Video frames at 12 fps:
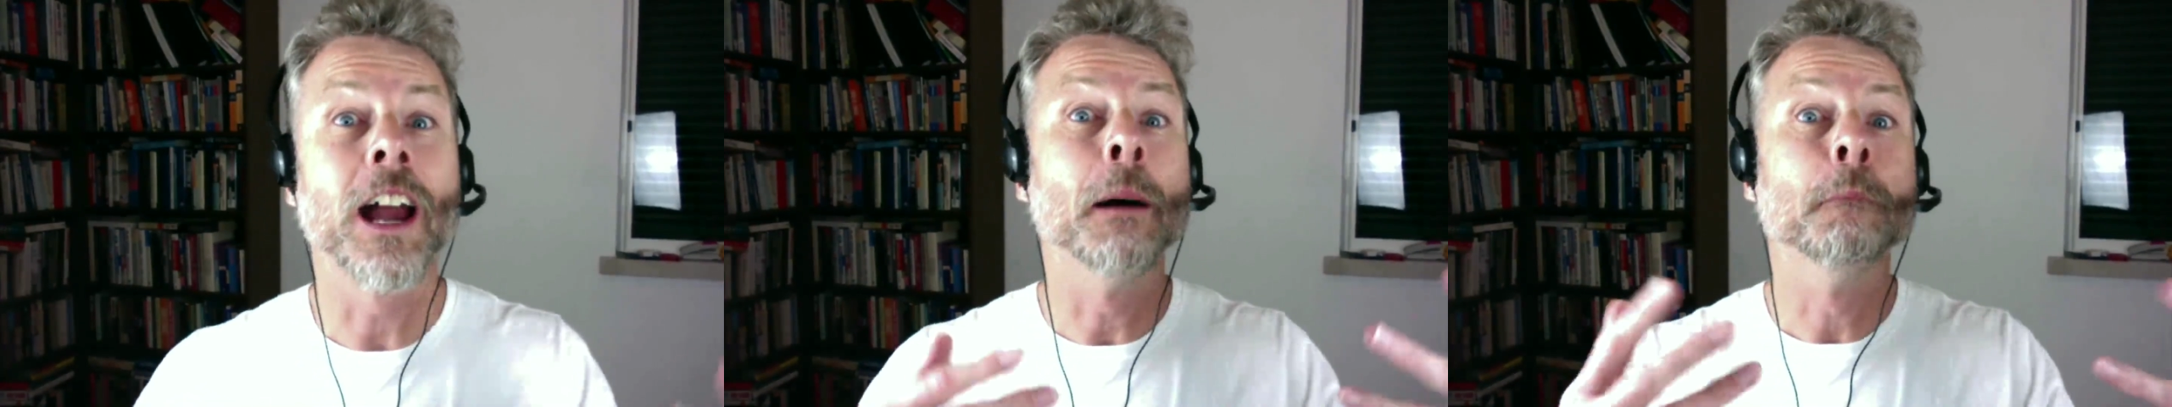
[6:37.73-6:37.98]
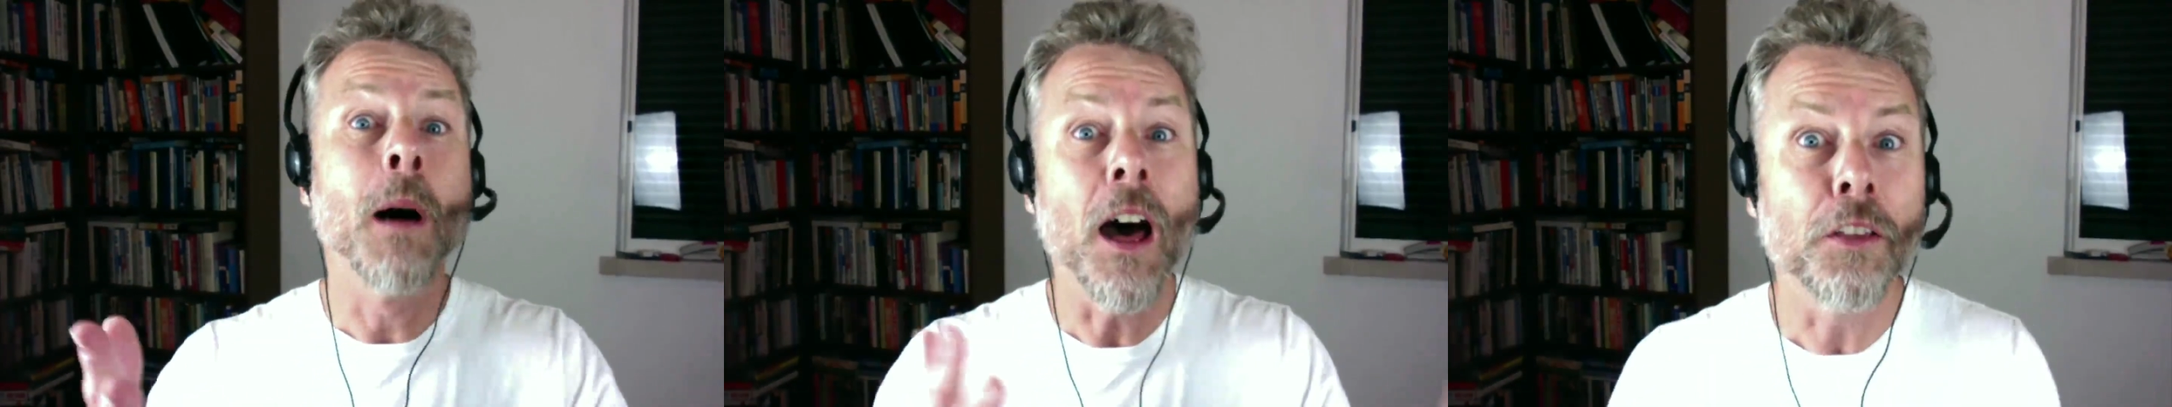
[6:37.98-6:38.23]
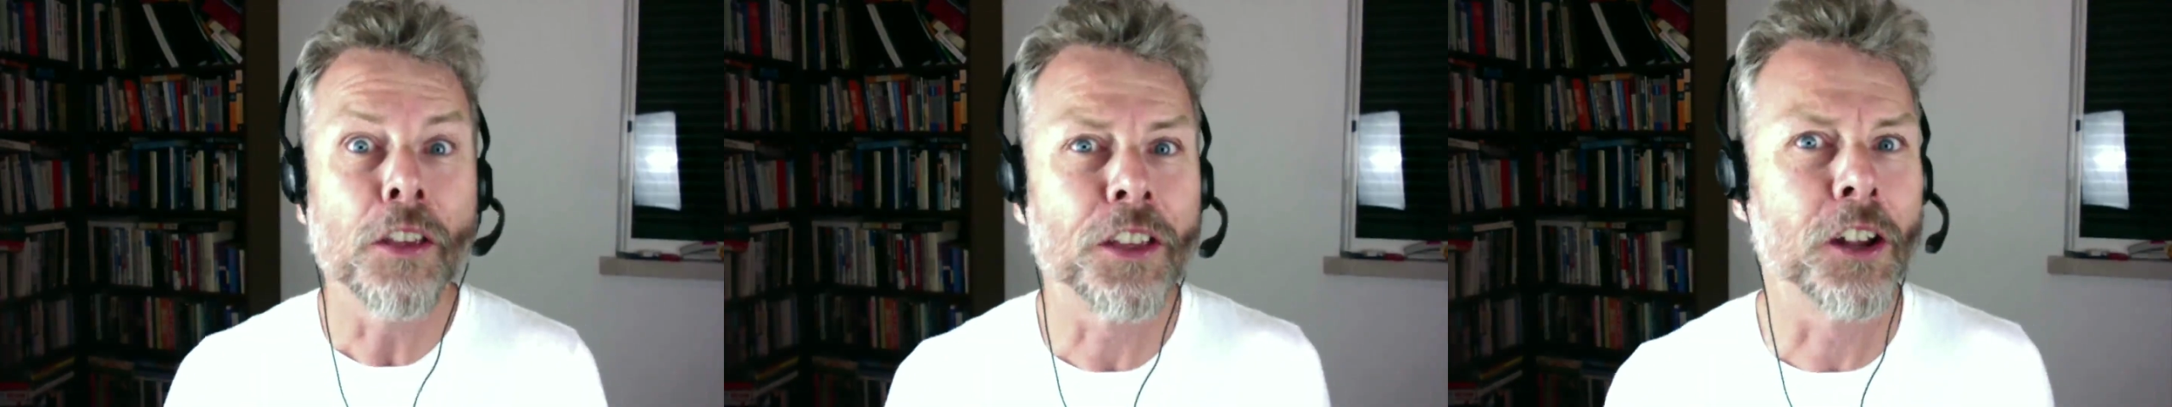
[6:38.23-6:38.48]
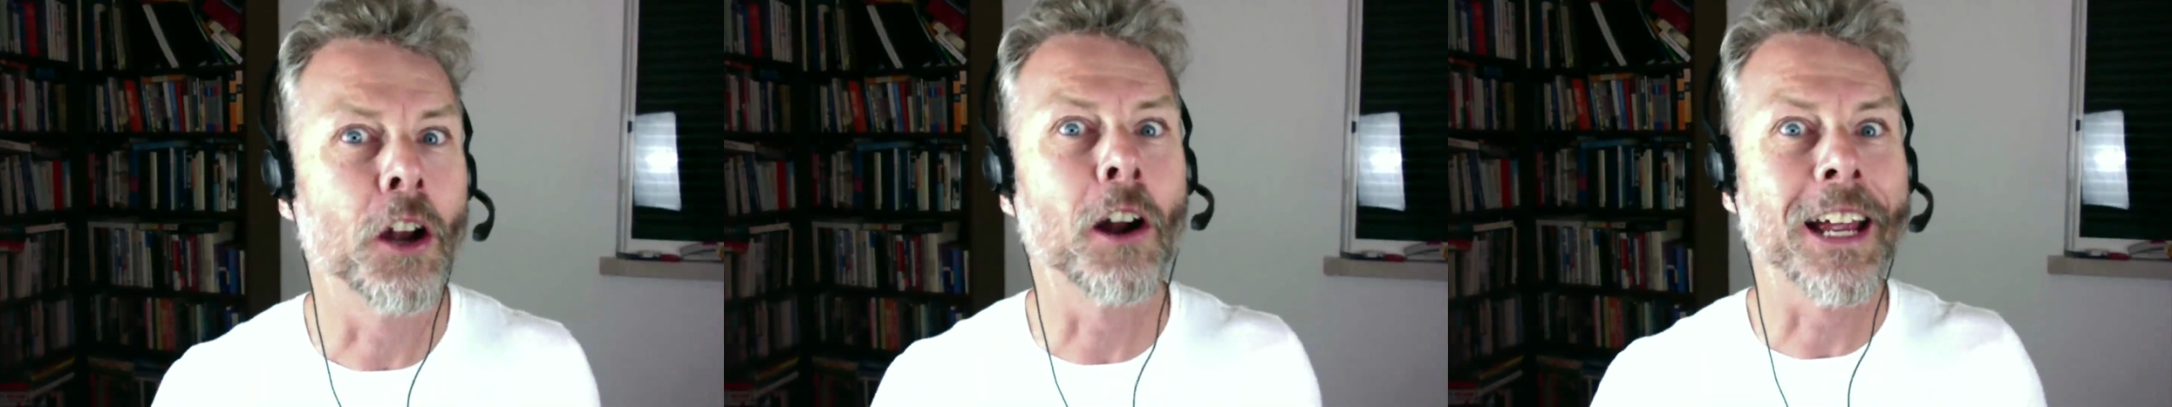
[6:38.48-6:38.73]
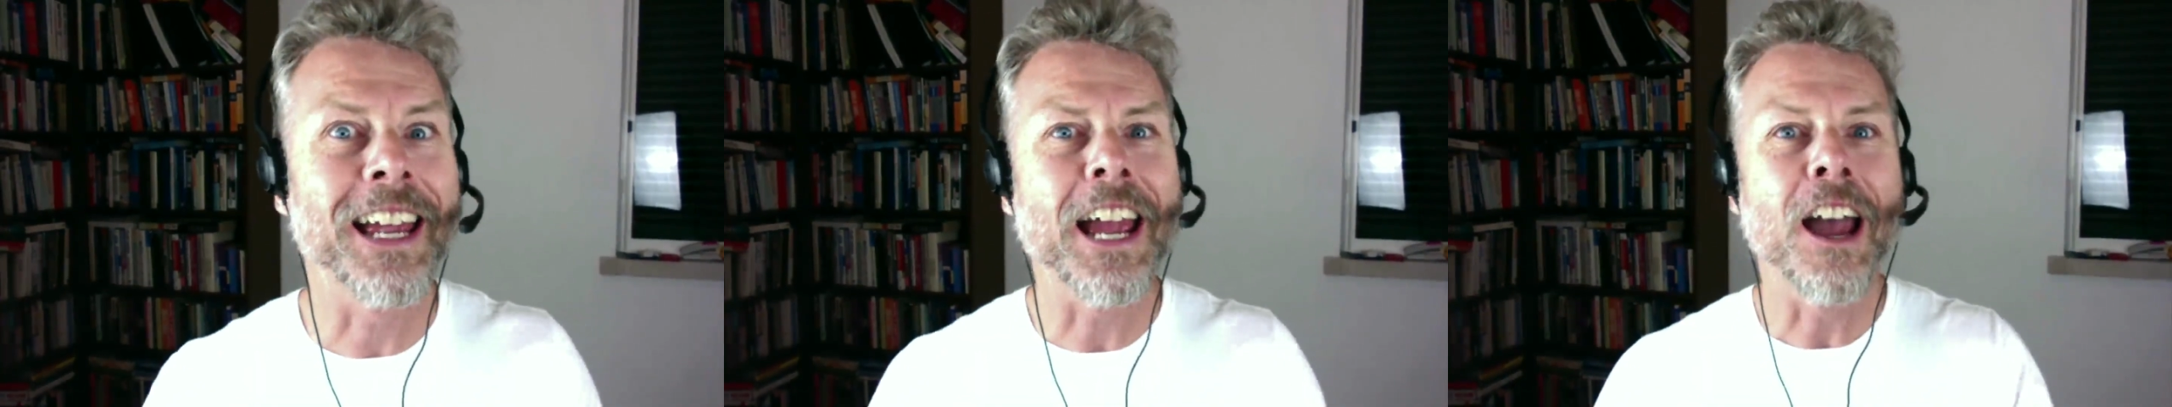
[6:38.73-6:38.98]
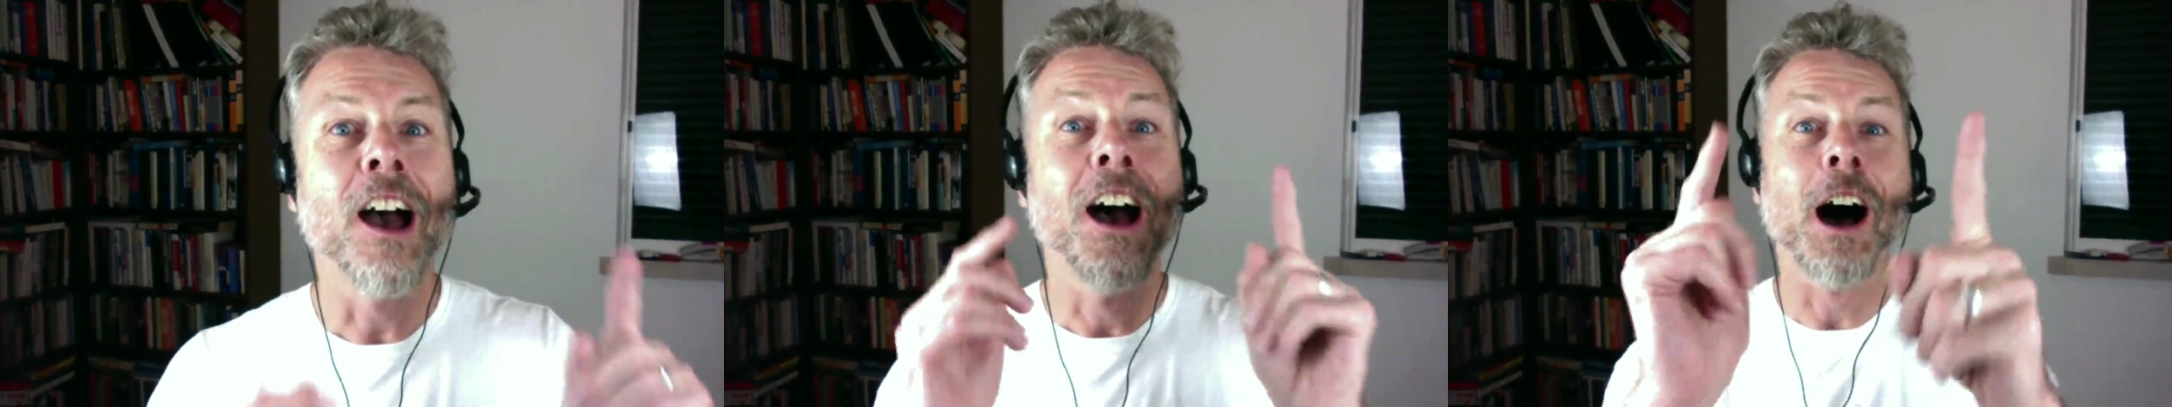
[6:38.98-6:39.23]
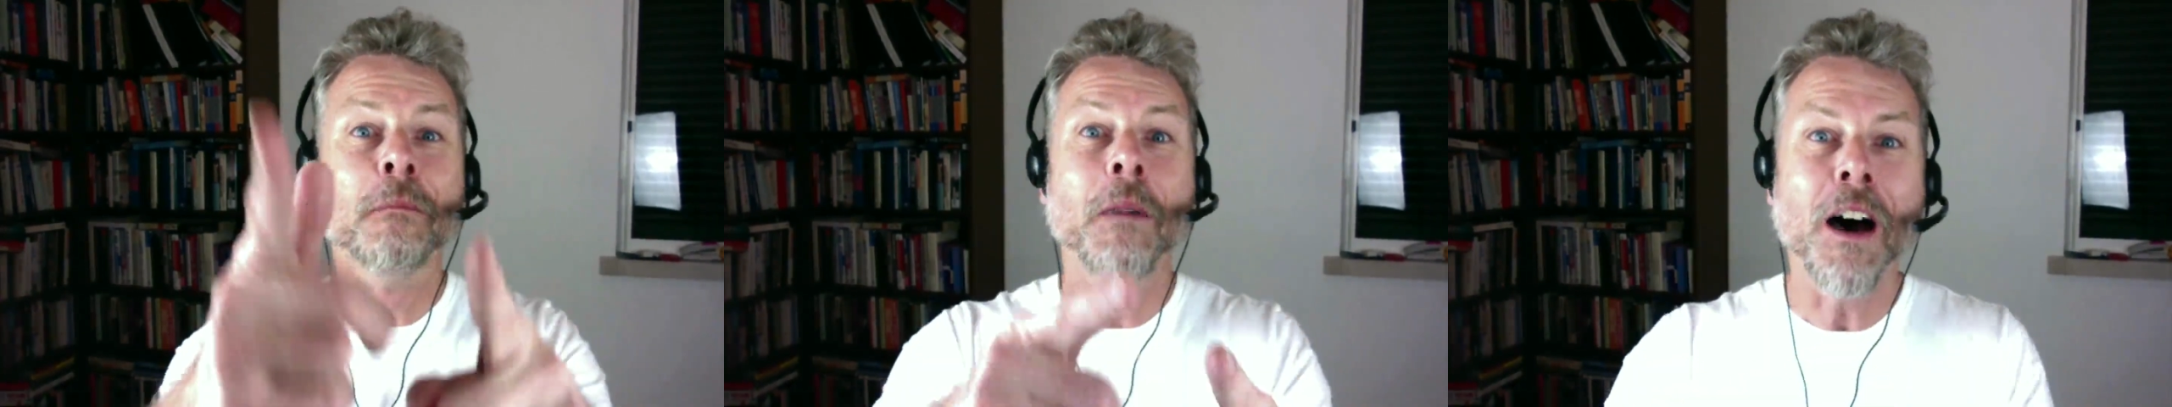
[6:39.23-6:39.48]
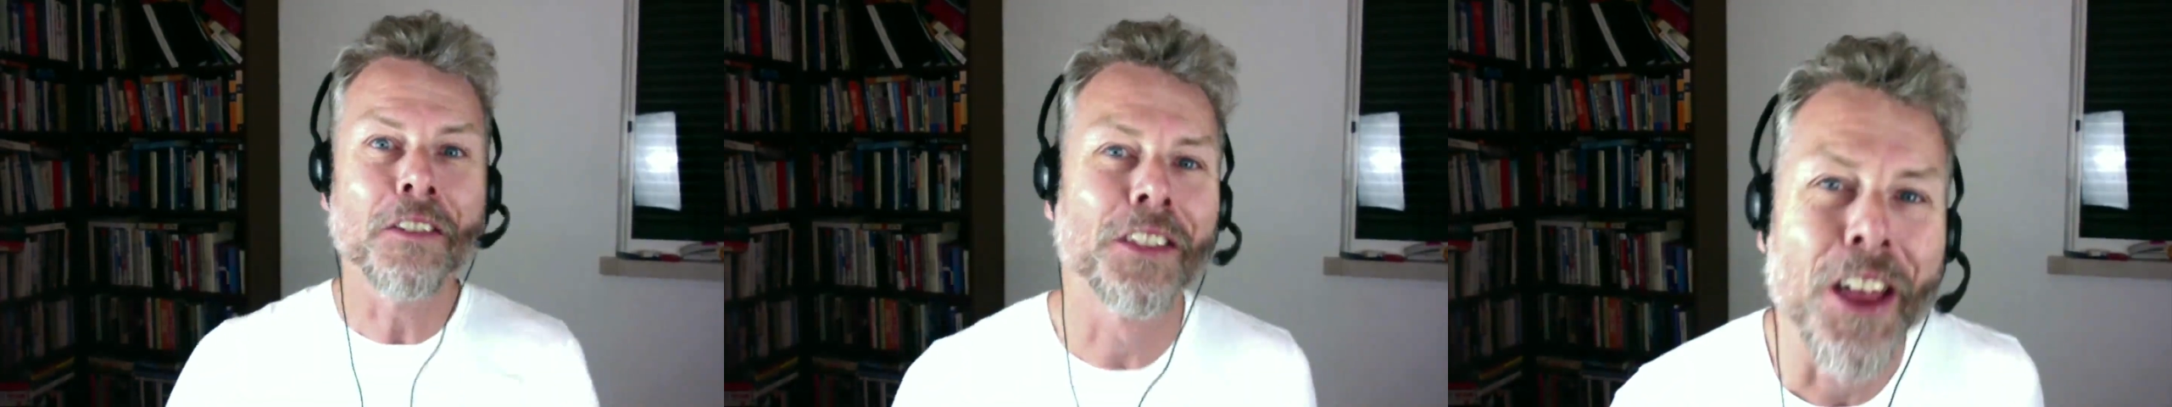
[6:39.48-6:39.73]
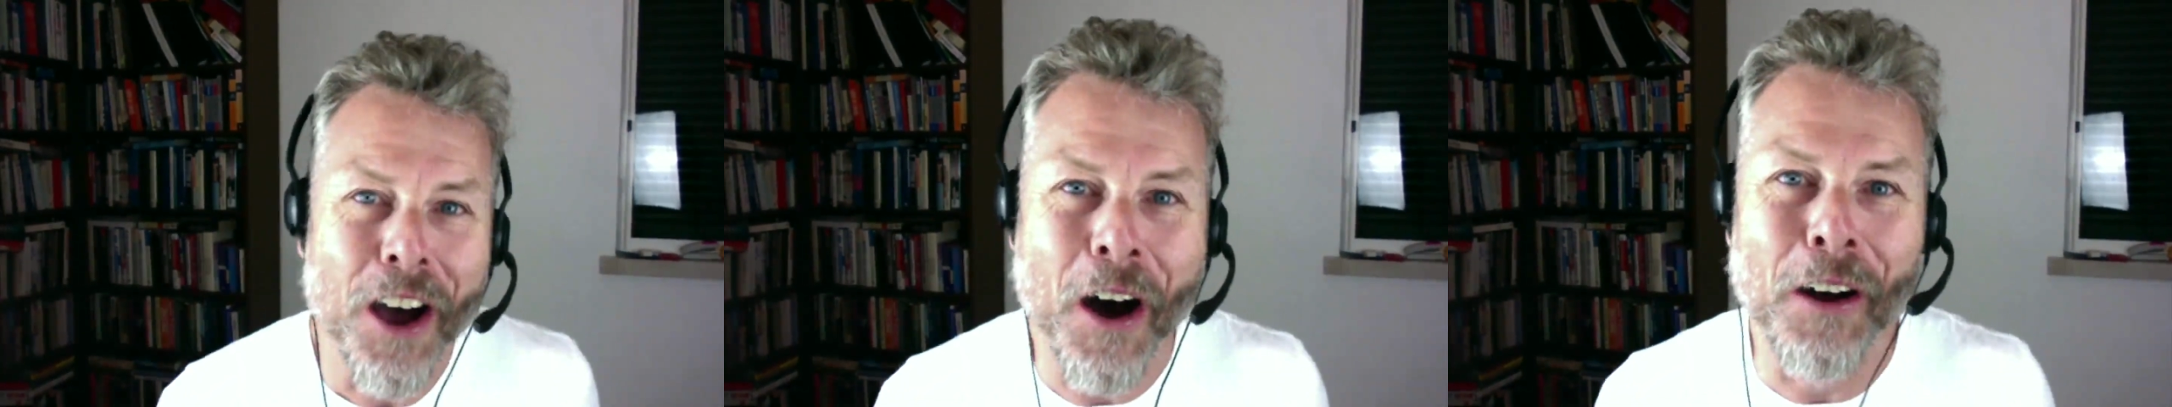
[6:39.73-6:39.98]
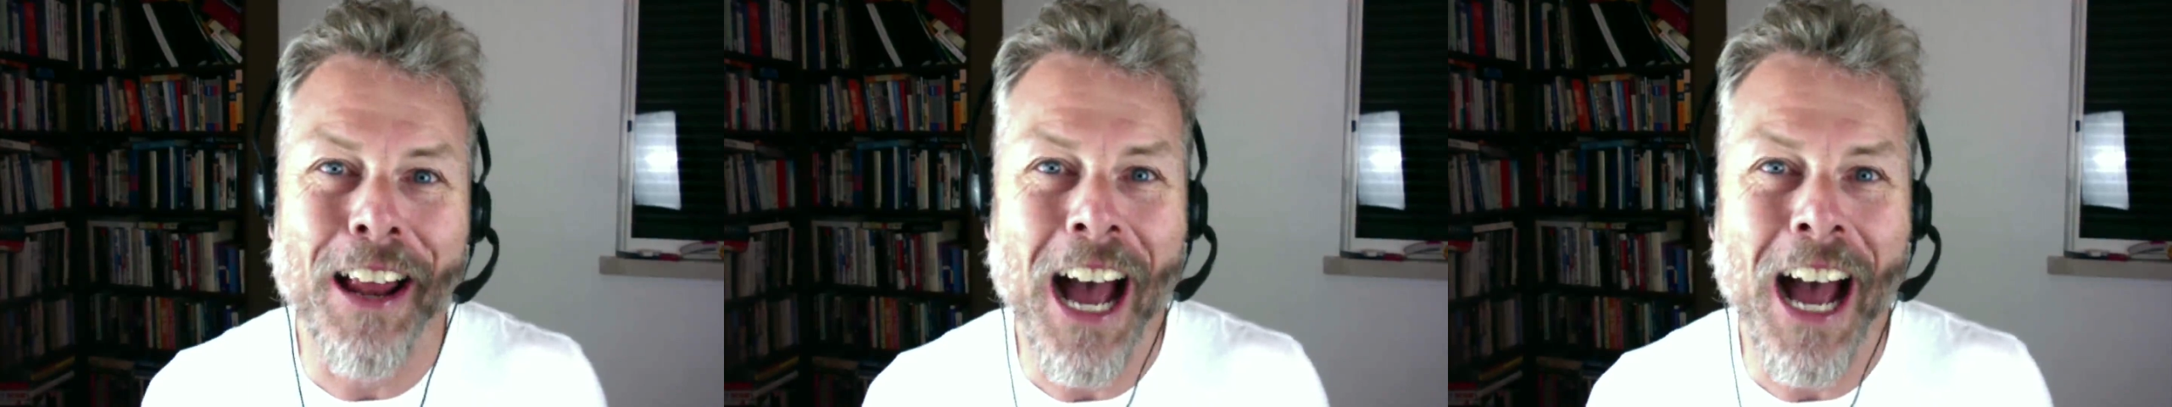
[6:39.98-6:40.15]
a month on